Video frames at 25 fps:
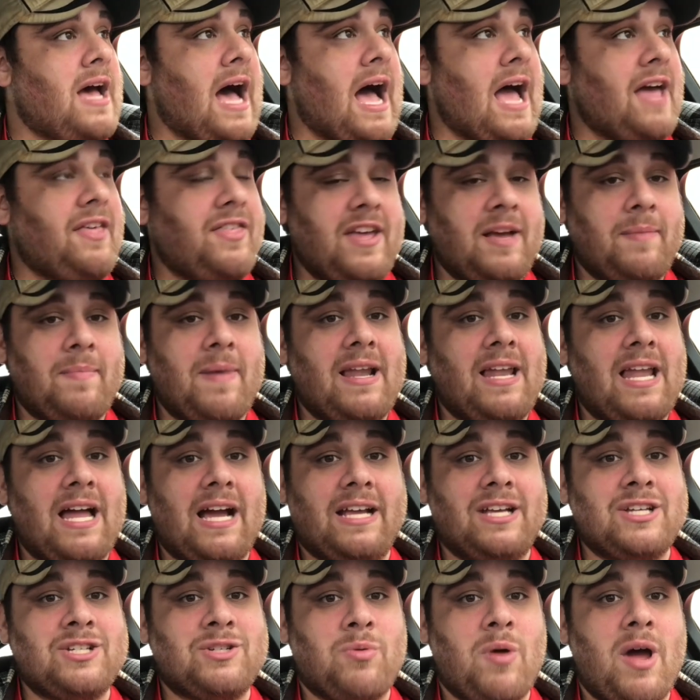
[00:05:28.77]
I think my
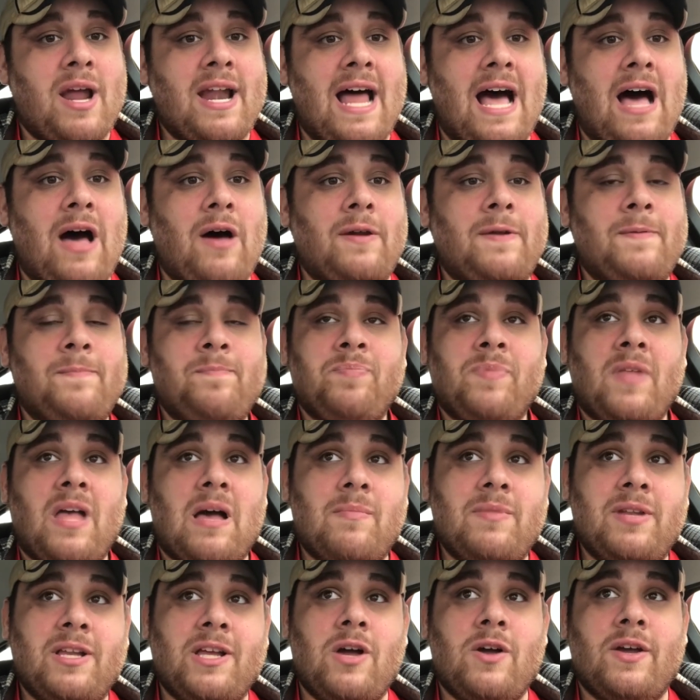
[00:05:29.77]
luck has run out. I'm
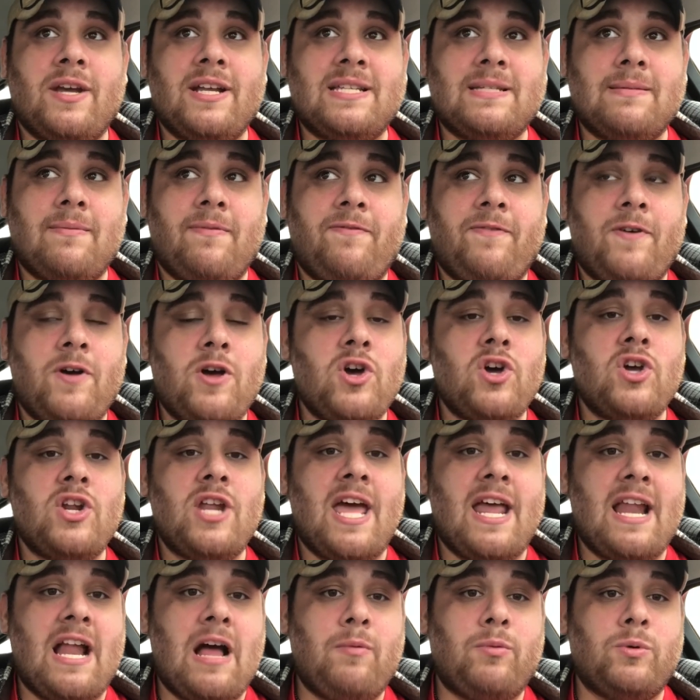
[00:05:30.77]
going to go get some food,
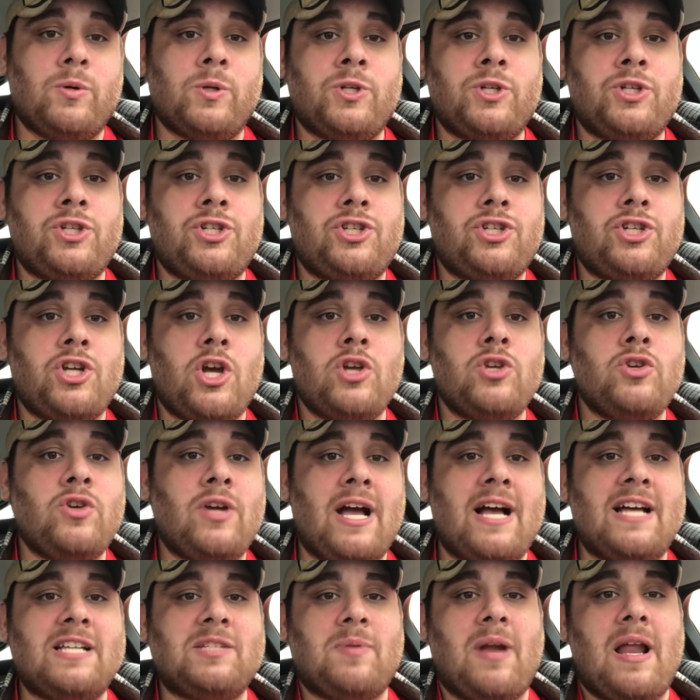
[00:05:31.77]
and I will show you
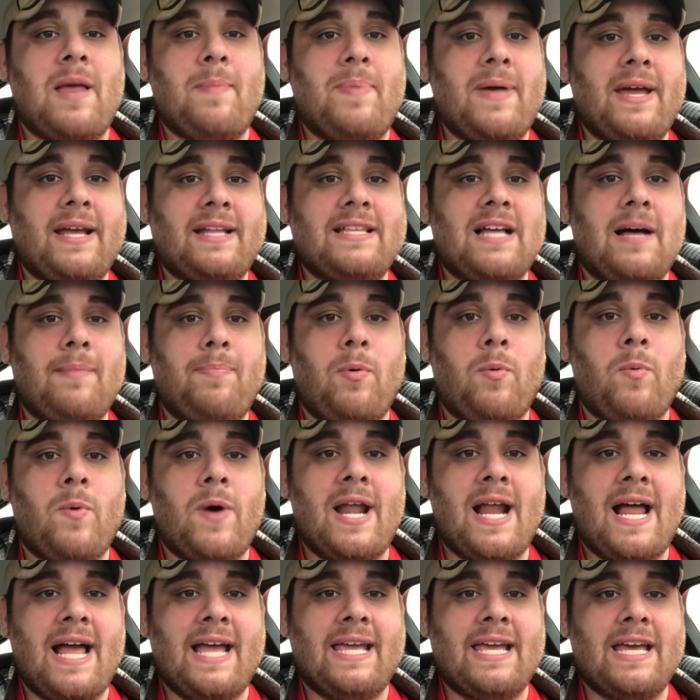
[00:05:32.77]
guys what I picked up
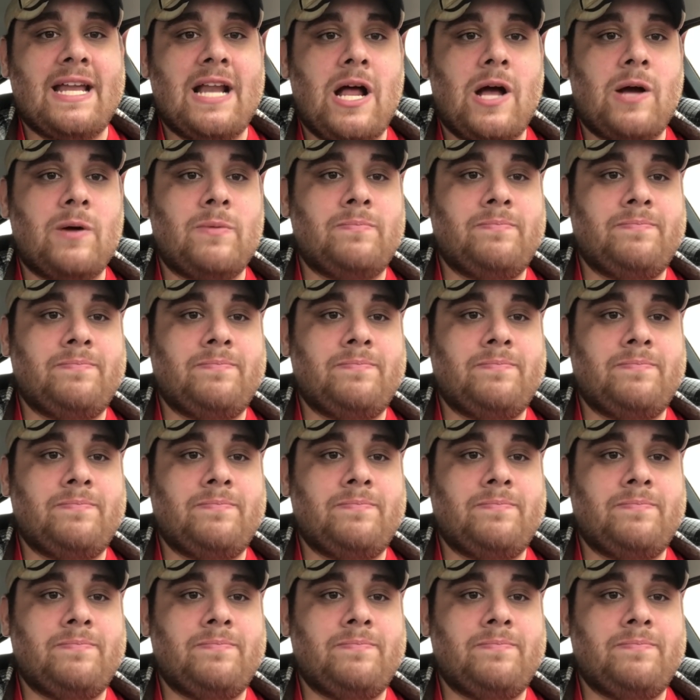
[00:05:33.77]
when I get home.